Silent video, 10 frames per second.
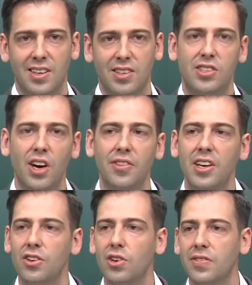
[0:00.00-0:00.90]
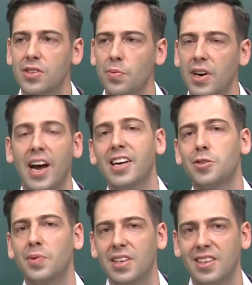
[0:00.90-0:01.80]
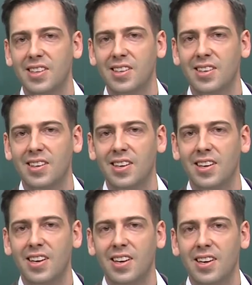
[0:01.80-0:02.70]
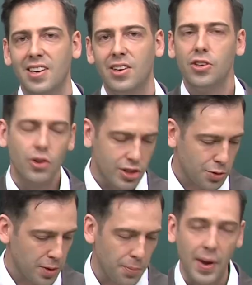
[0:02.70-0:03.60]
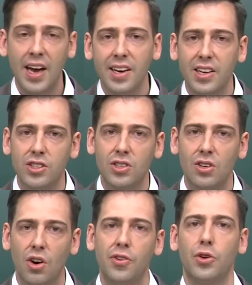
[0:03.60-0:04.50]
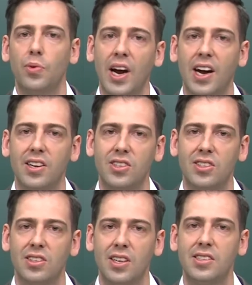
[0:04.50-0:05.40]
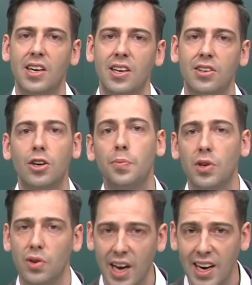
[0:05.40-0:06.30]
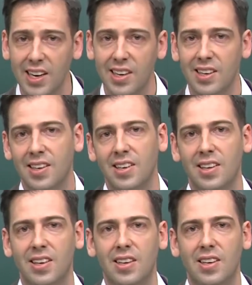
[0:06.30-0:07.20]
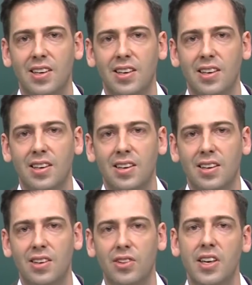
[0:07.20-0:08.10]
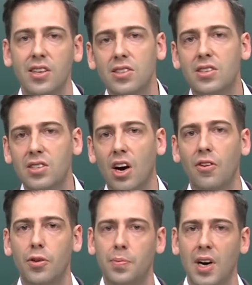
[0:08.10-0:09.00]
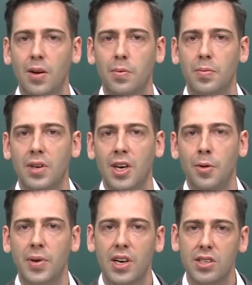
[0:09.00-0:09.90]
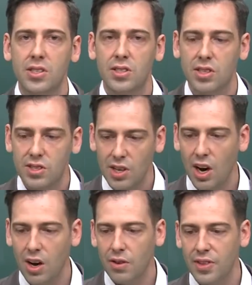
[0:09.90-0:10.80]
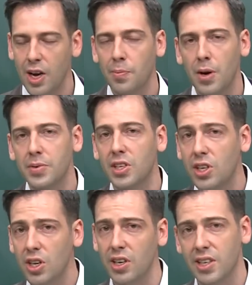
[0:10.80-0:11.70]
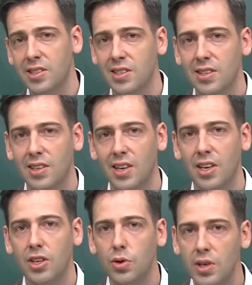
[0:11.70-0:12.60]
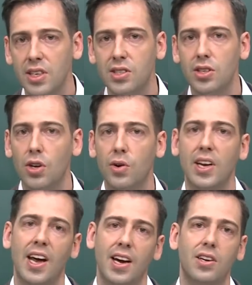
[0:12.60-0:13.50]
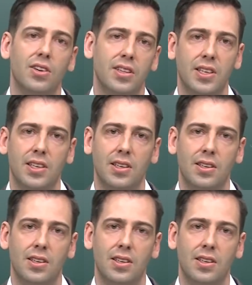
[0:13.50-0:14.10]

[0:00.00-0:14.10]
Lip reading: To solve that, you don't give someone aspirin. You don't just put a bandage over the rash and say they're going to be okay. Now, that doesn't solve the problem. Because to solve that problem, to cure it, you need to know it accurately.